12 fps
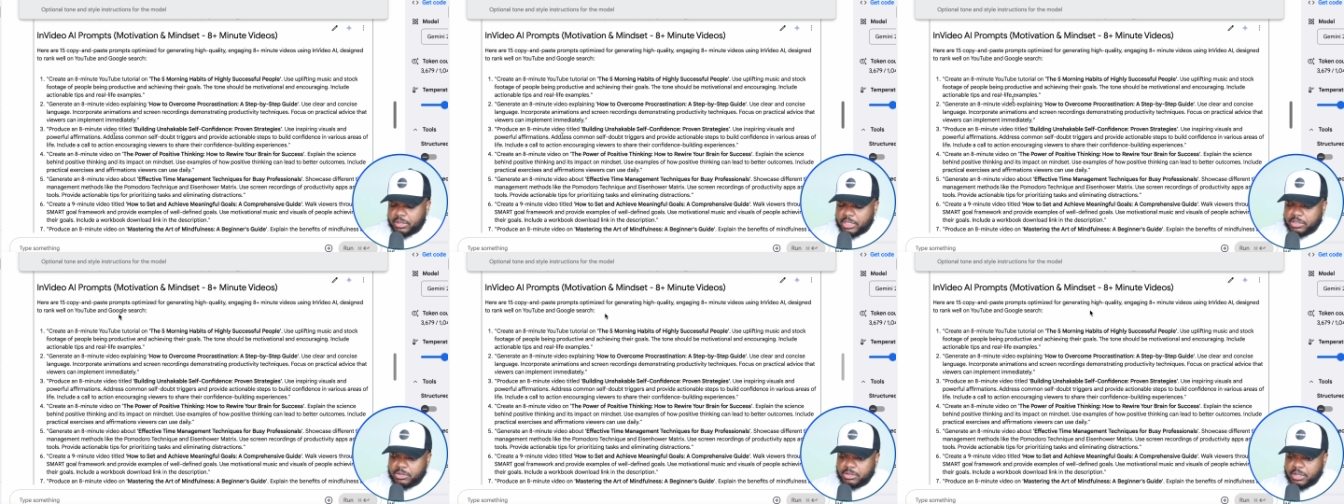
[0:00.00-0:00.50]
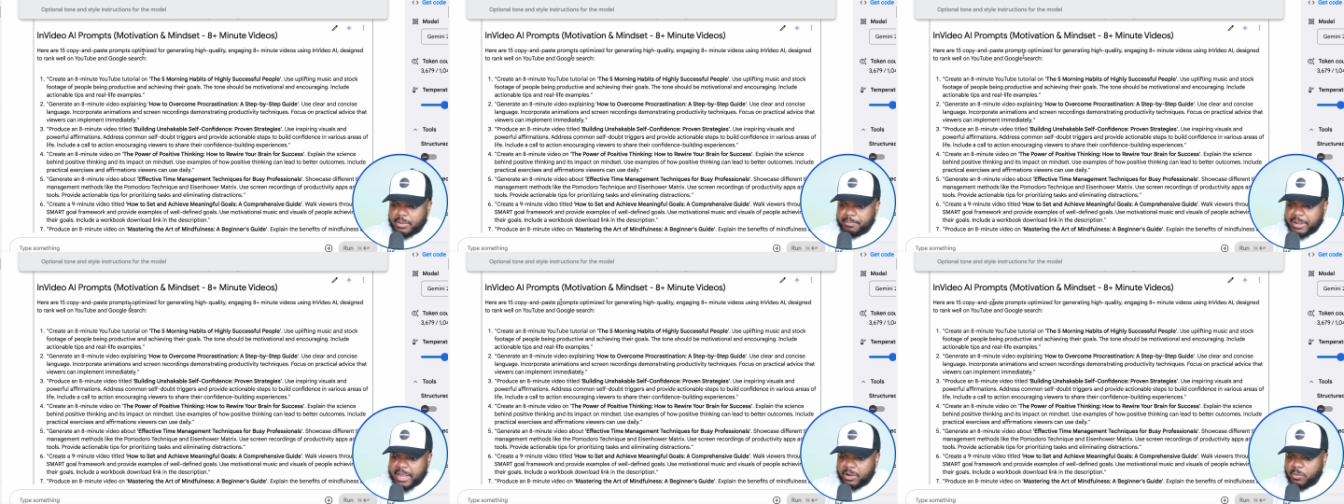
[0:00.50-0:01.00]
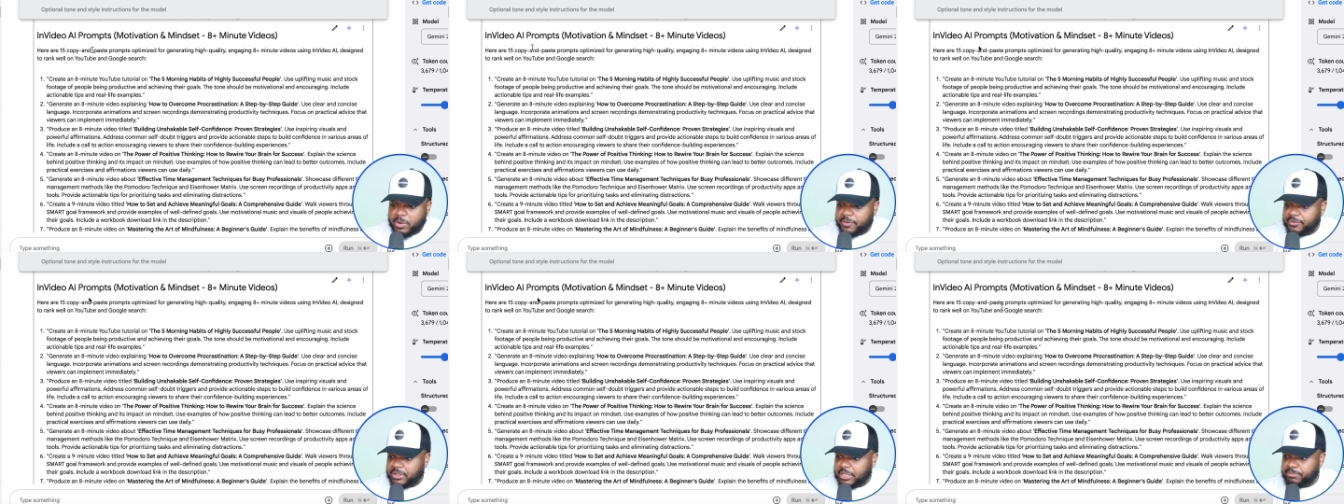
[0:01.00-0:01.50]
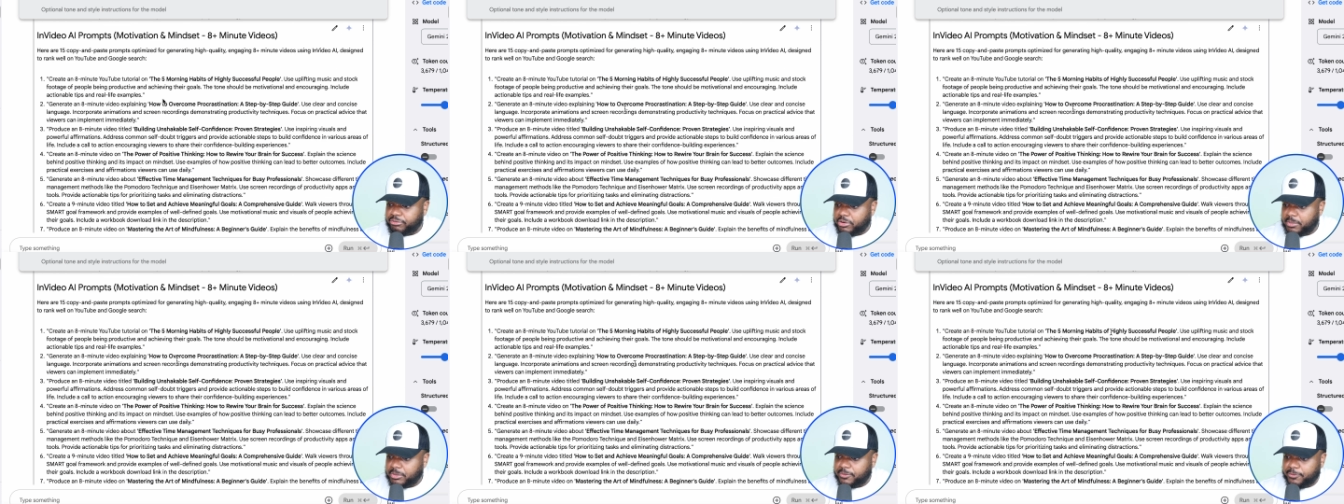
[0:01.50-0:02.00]
It's also come back with the
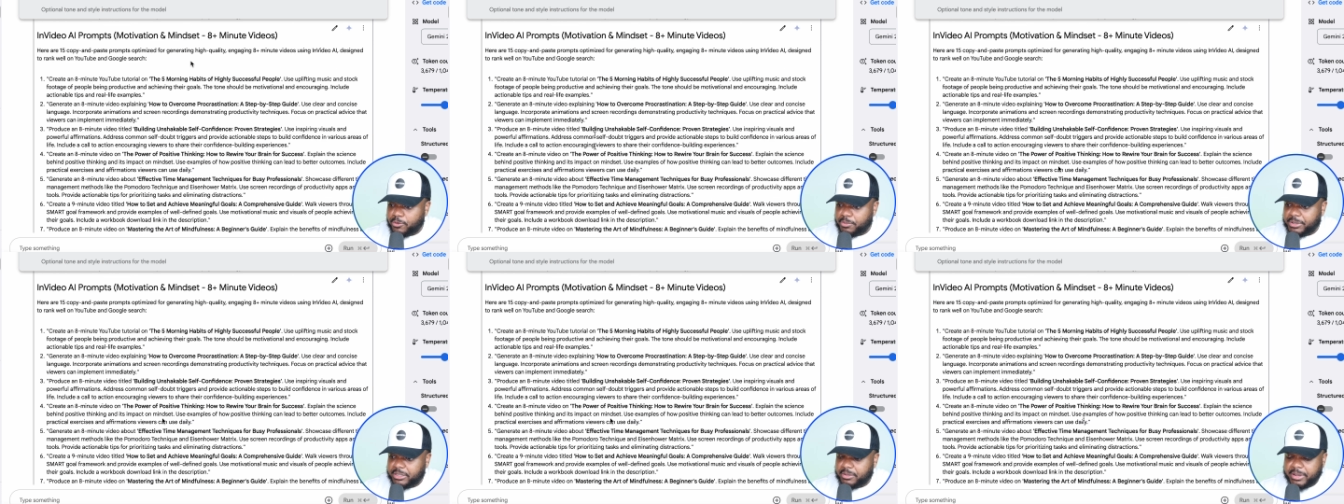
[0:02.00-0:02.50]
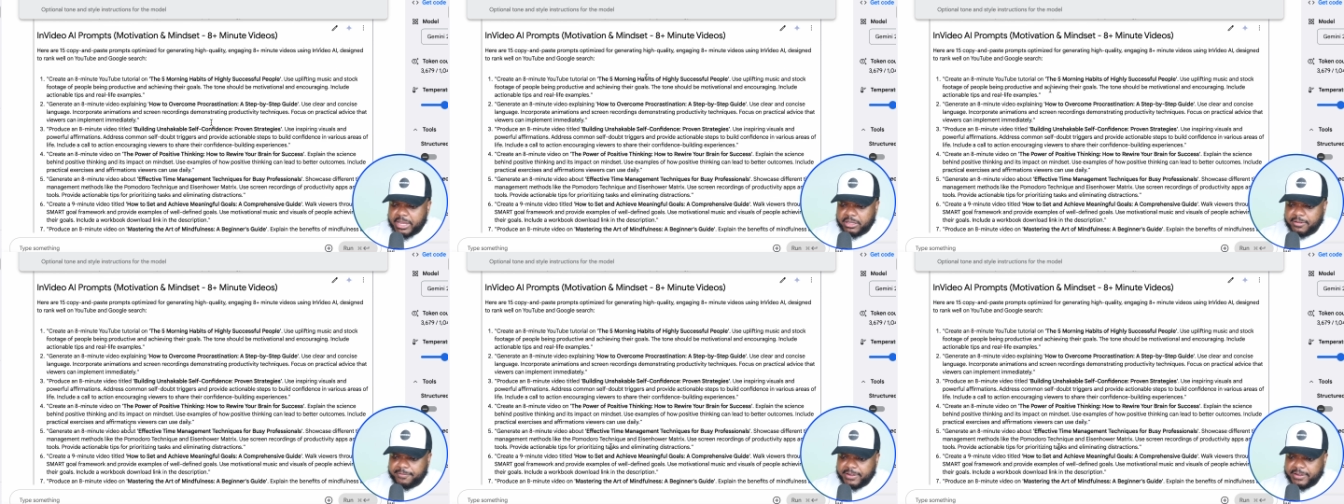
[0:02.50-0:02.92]
prompts for me to make the